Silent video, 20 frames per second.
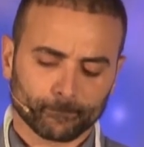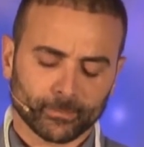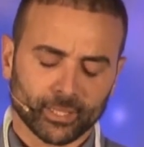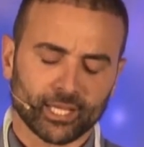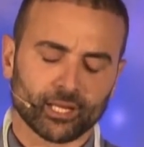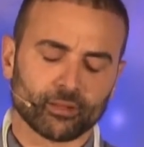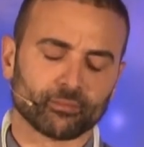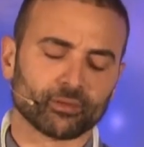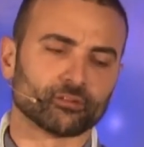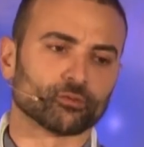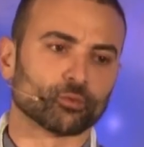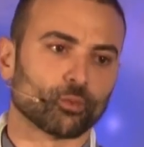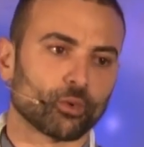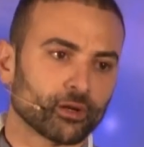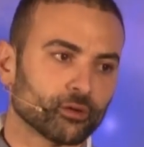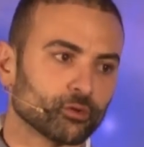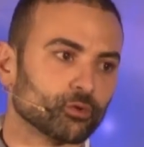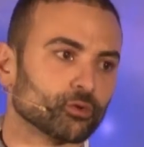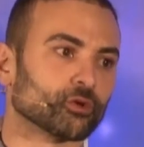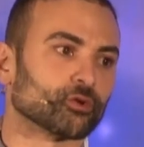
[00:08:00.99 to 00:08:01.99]
And it means
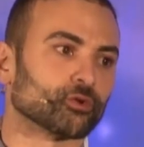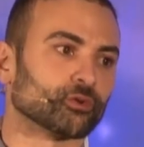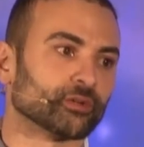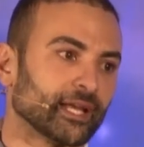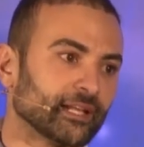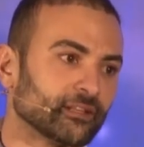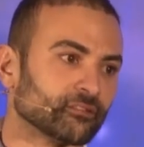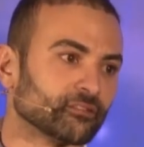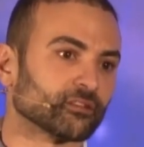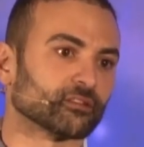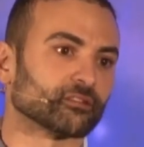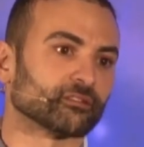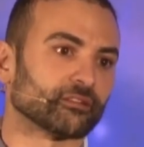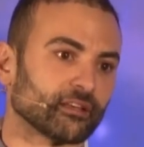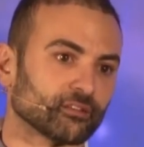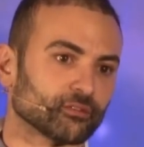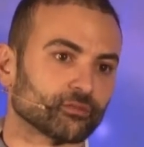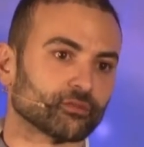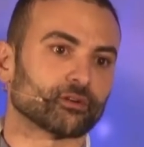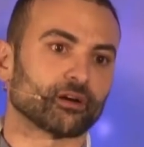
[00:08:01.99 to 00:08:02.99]
one who creates
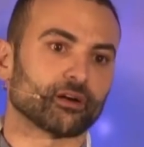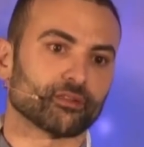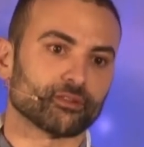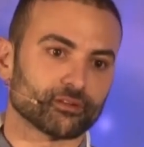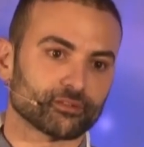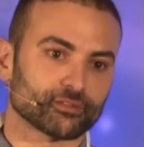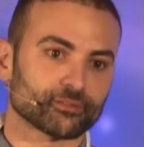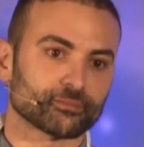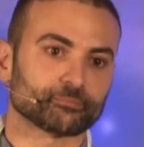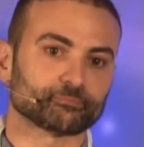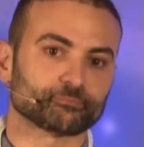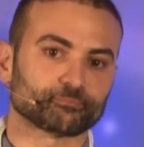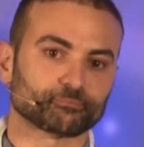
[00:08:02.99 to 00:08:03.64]
success for others.